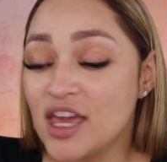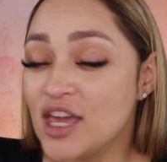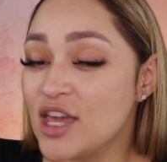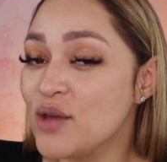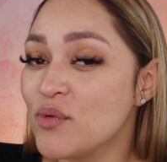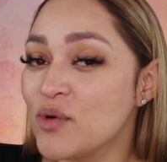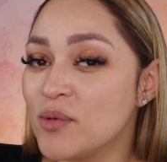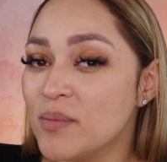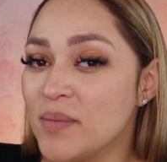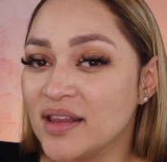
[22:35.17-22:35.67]

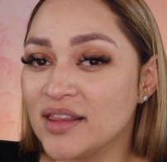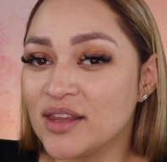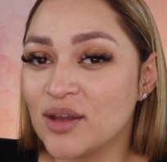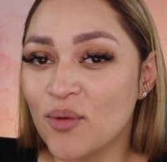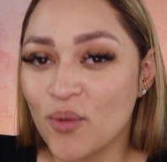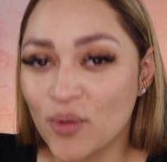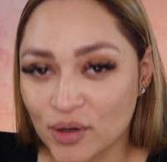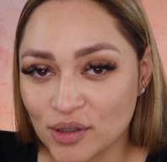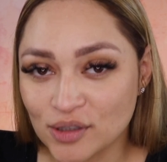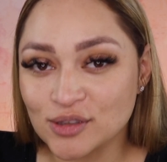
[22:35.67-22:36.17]
It will mean the
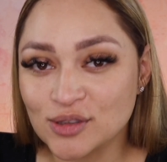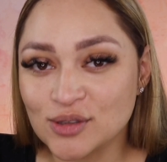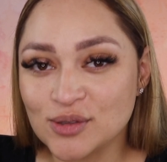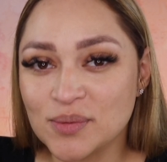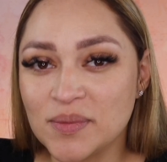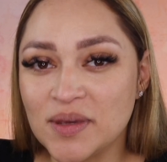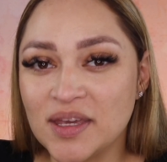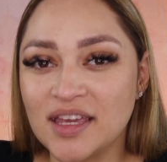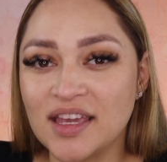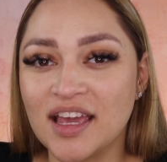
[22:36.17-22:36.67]
world to
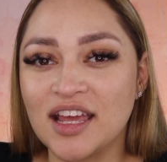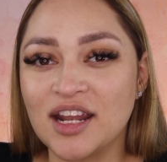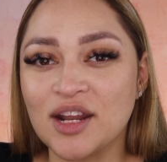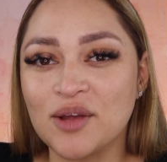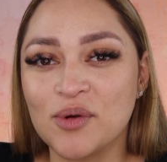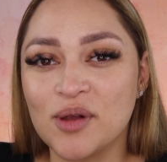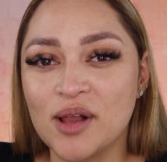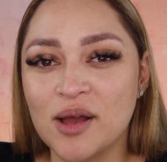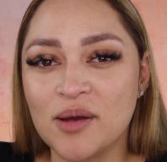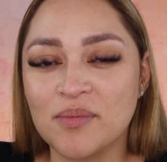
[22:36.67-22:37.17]
me, and it
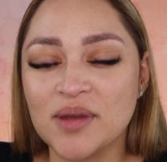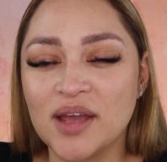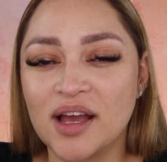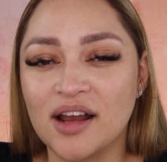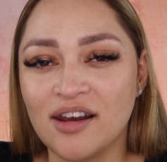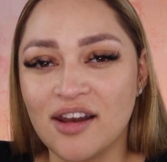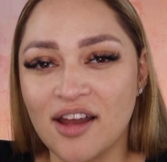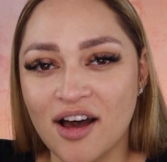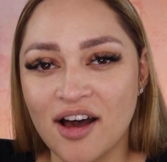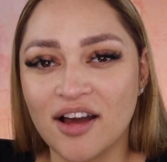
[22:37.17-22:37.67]
will help me a
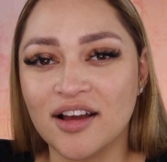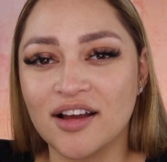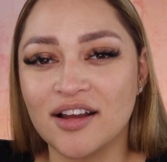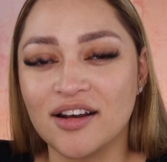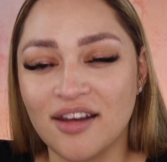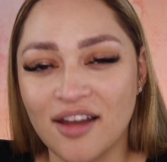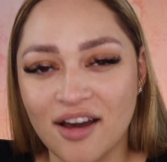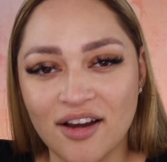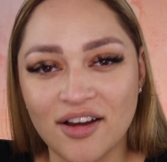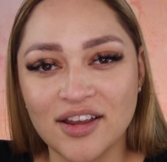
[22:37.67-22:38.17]

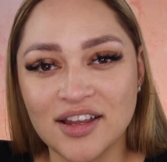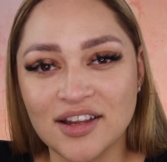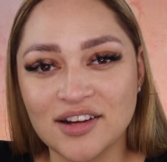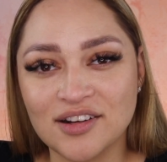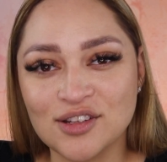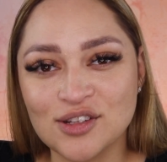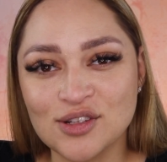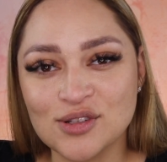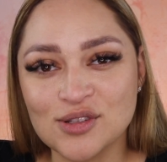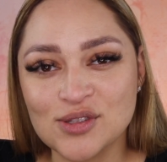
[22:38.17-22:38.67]
lot here
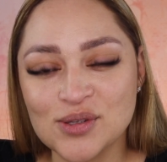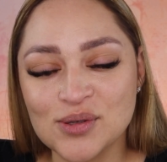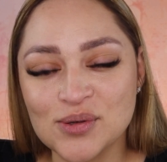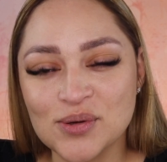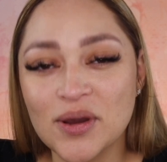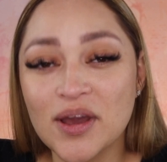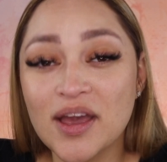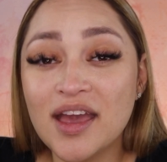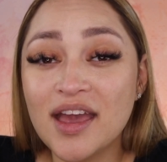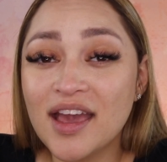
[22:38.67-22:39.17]
in
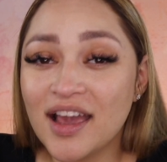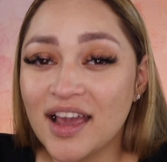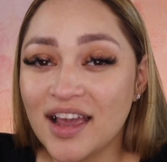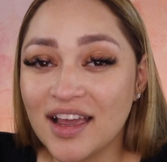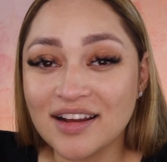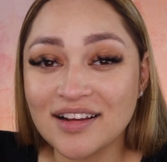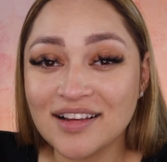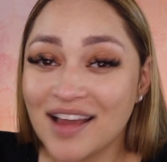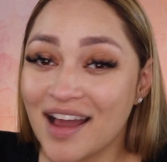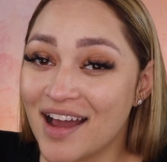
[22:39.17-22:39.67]
YouTube.
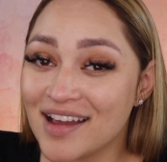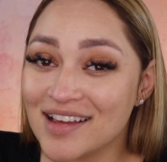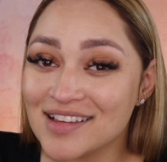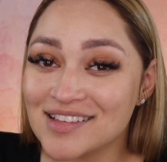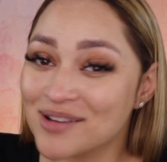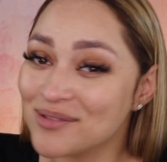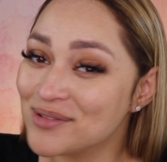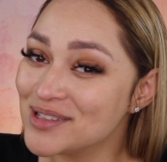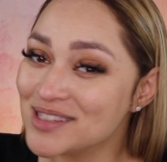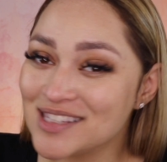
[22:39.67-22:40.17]
And guys,
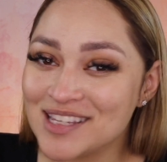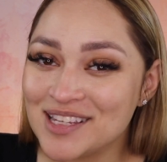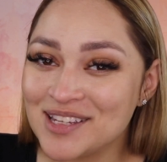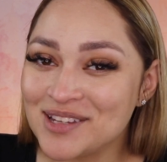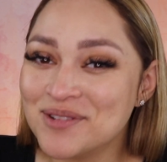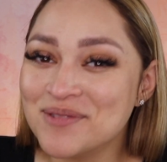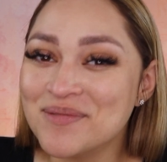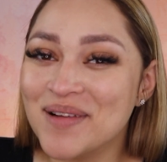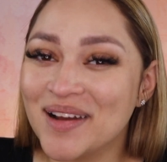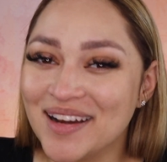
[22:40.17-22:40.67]
I will see
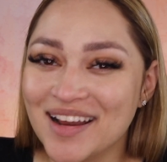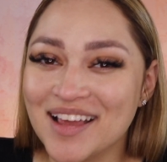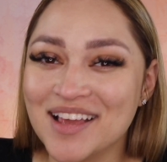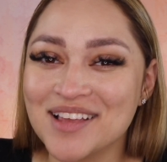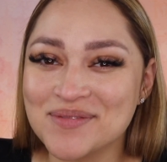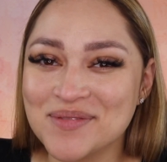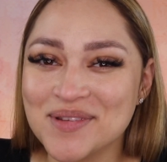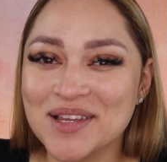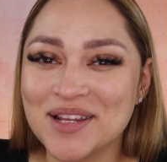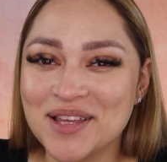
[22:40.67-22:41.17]
you in my
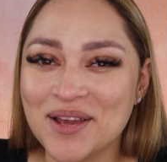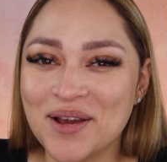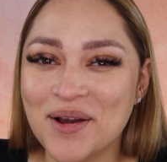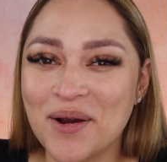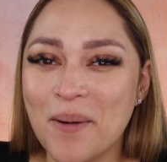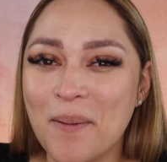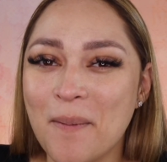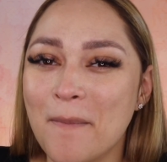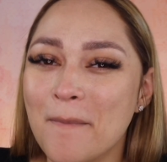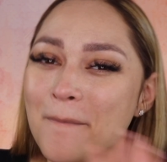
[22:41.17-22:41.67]
next
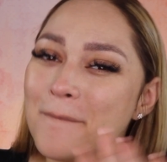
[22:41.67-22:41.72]
video.